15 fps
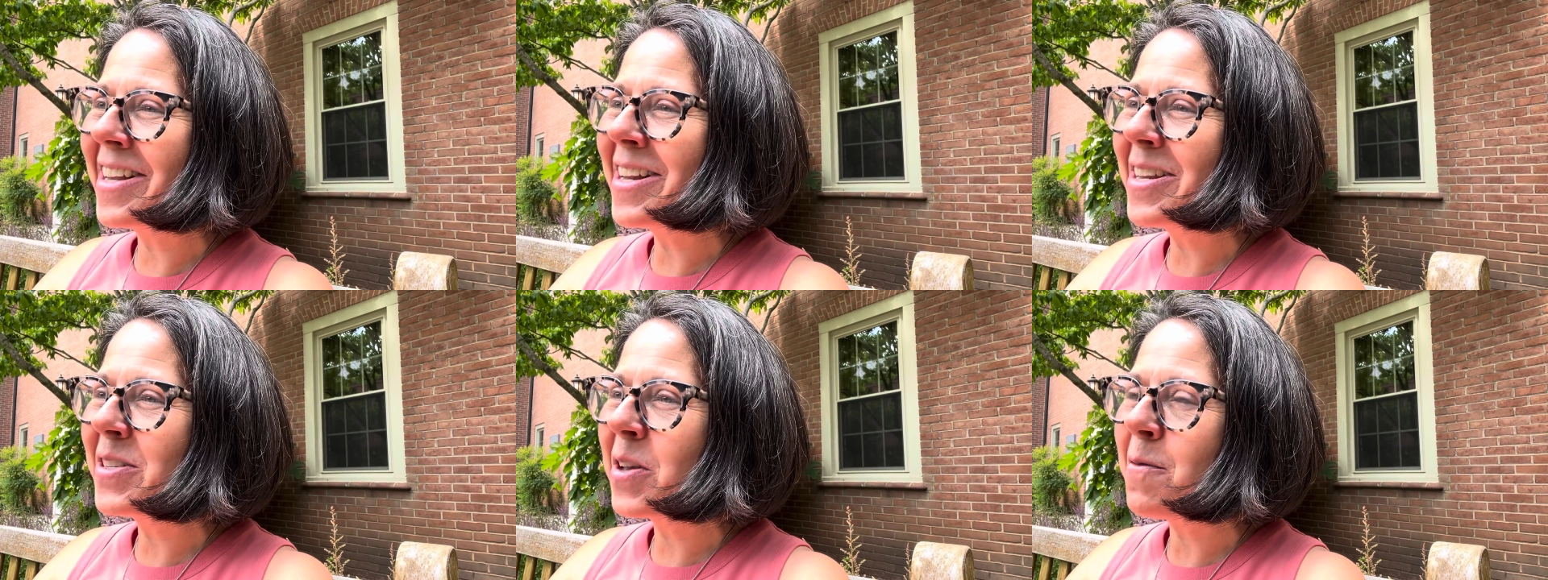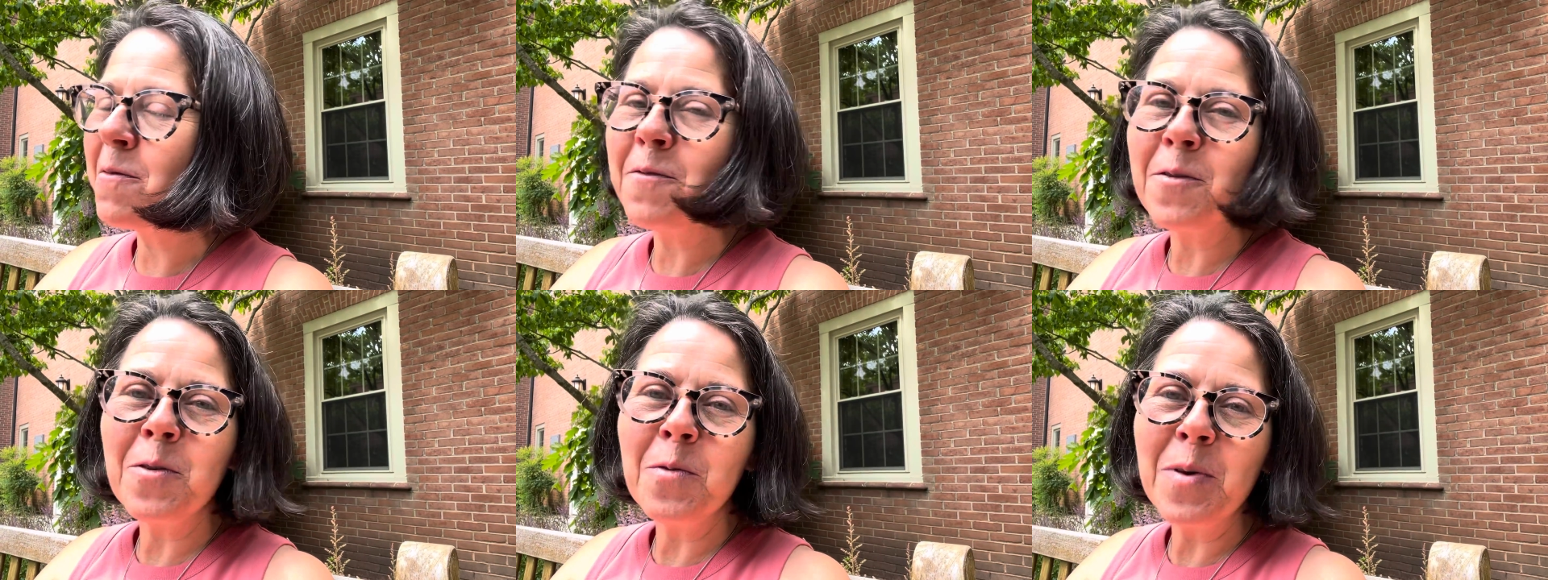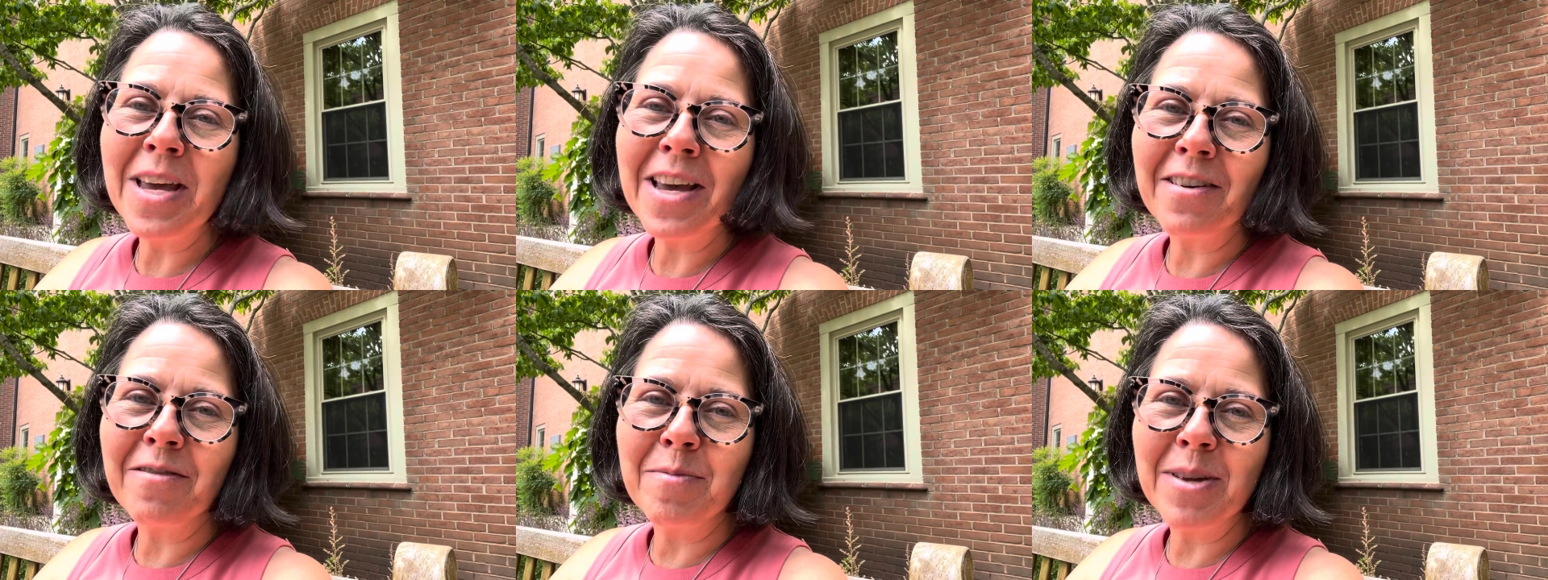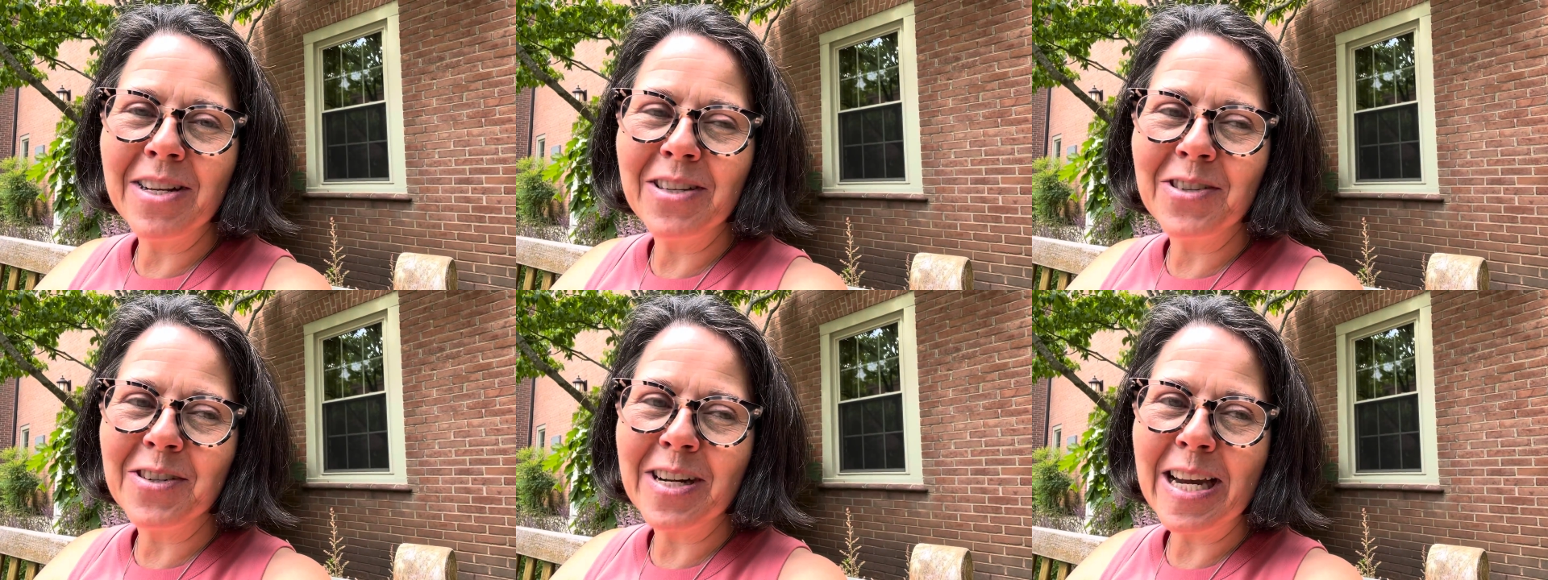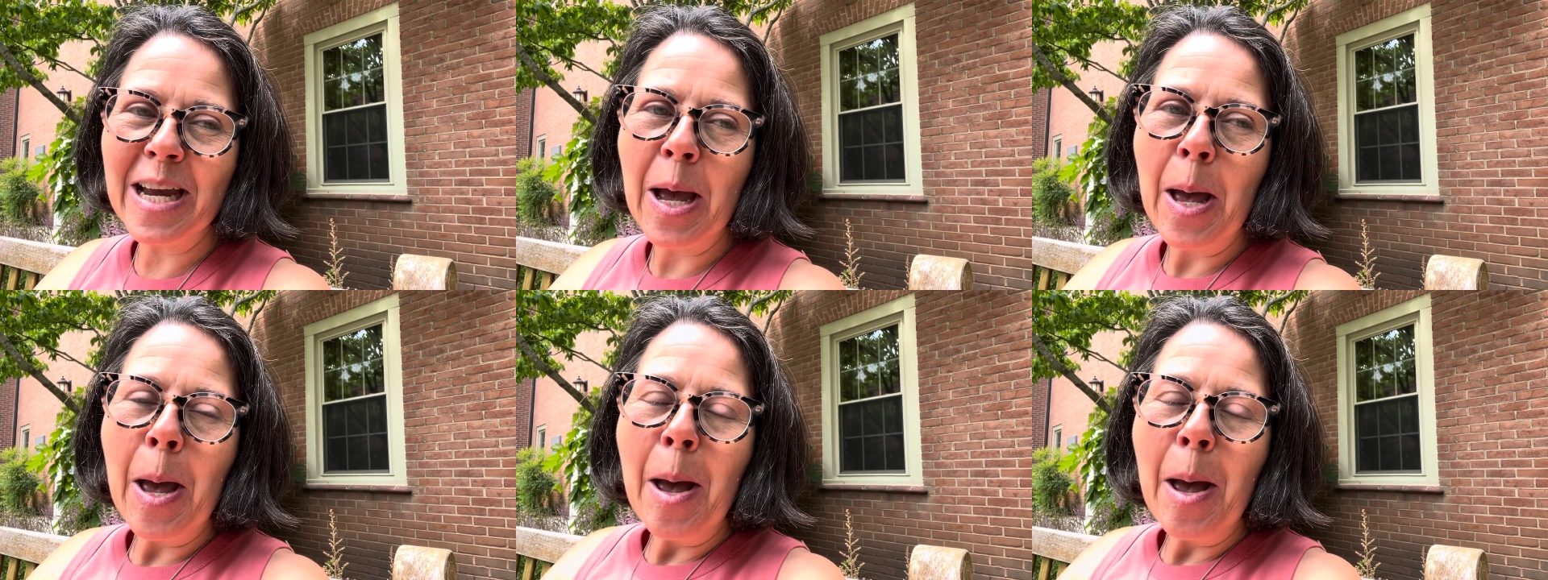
It is a full week of ministry,